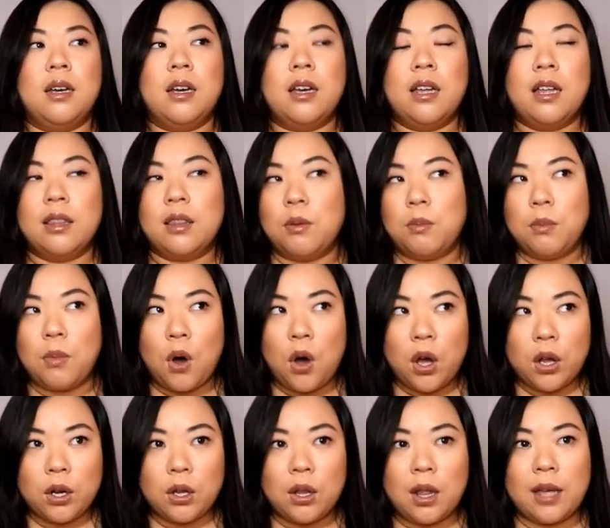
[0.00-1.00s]
at the
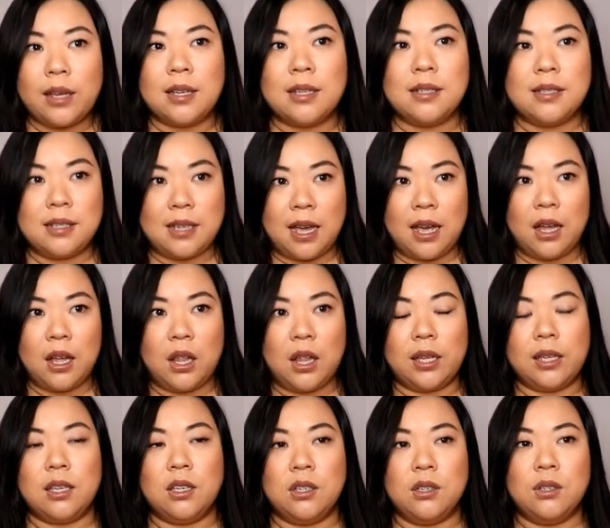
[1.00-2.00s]
model I can
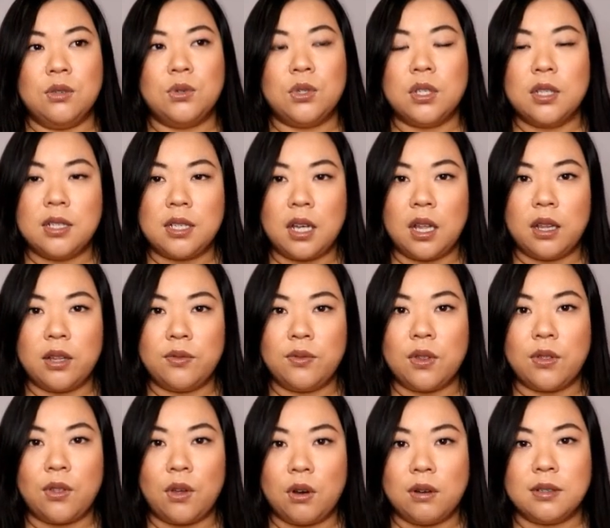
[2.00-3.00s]
usually tell if
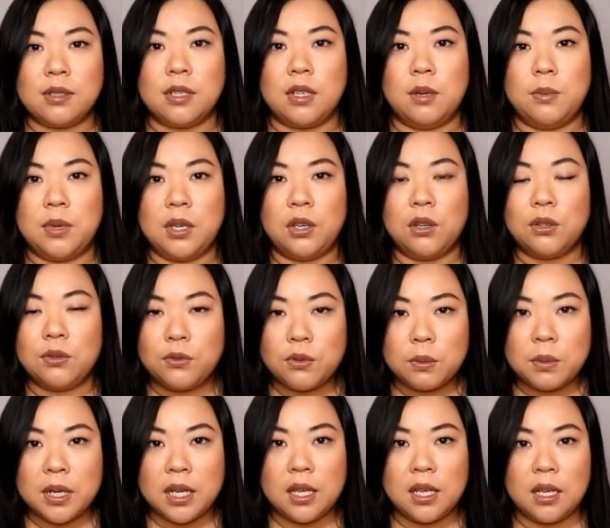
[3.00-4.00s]
the thong is going to be good
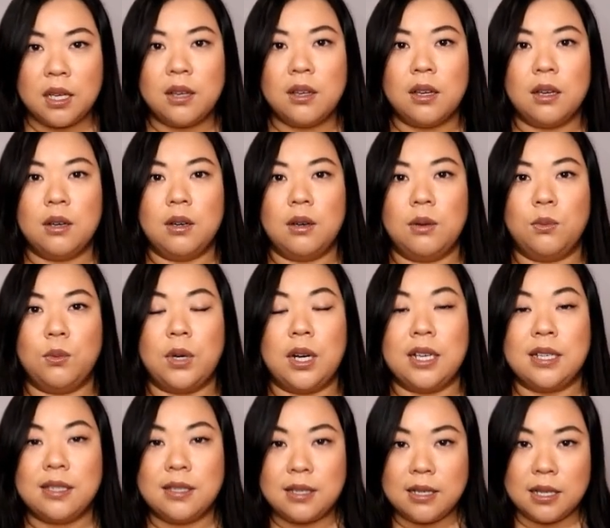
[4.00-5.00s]
for me. When
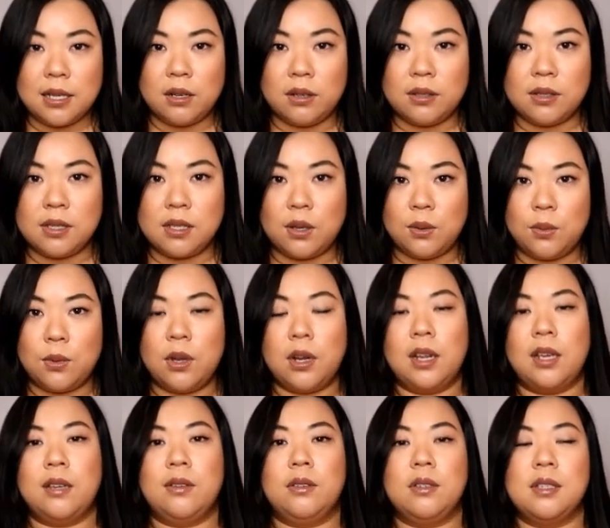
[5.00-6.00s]
I see it on someone,
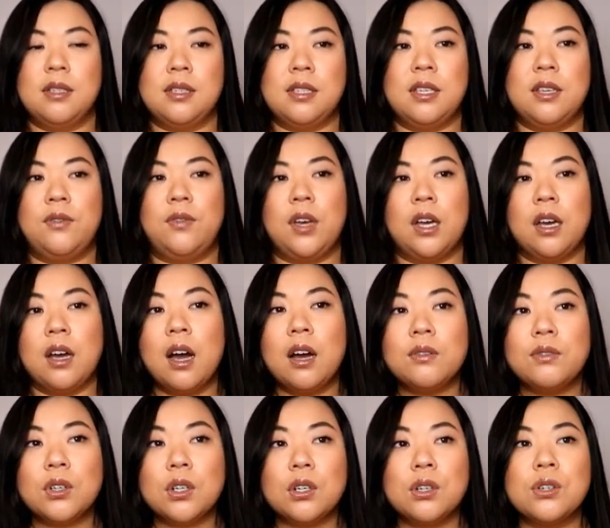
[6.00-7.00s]
I can see if it
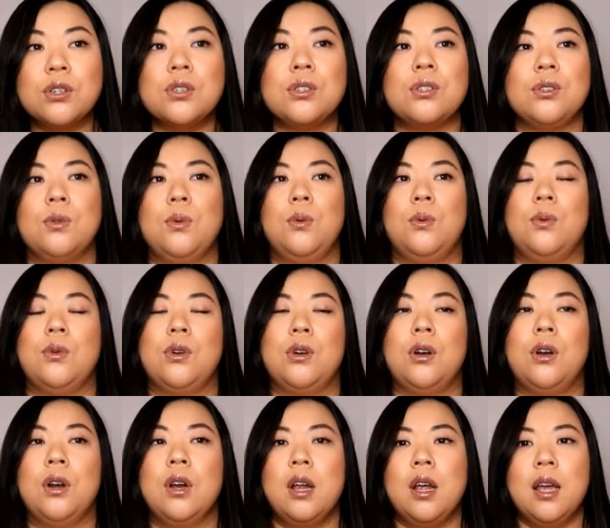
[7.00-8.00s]
covers
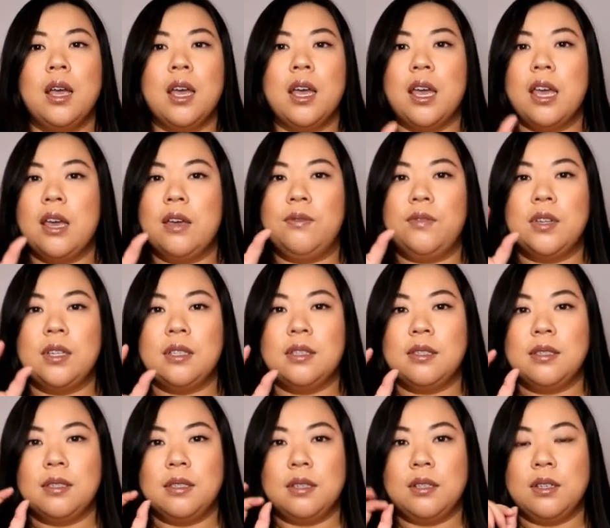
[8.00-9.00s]
or if
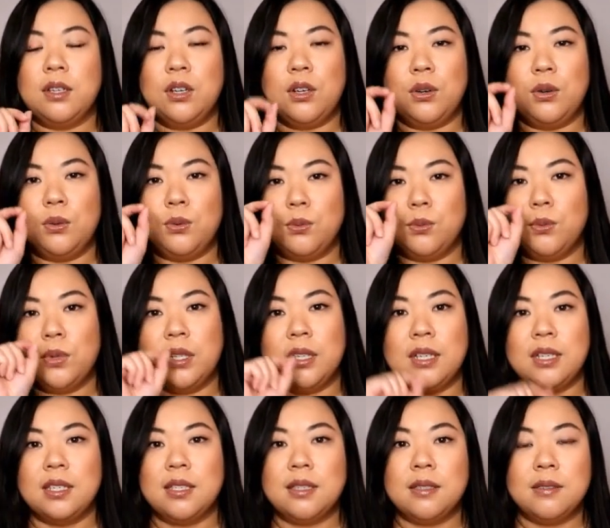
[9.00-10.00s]
it's, you know,
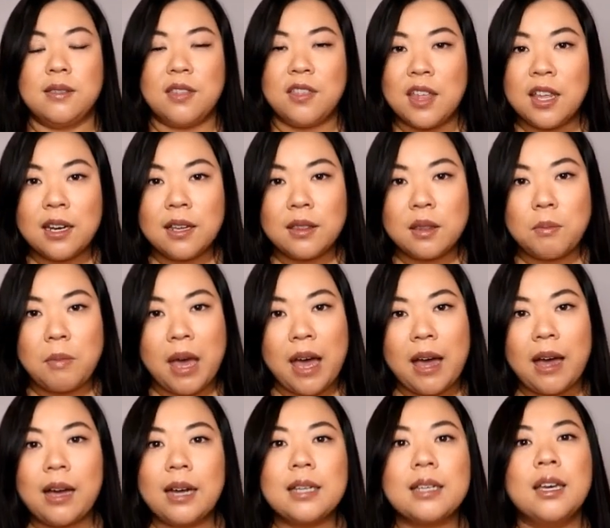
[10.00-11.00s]
really thin in the
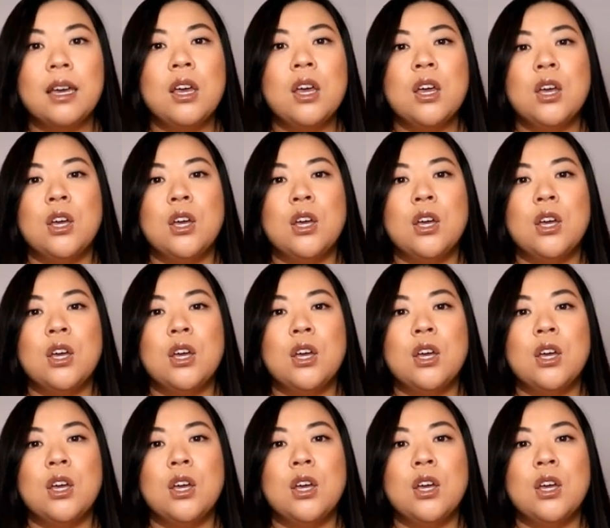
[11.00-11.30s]
back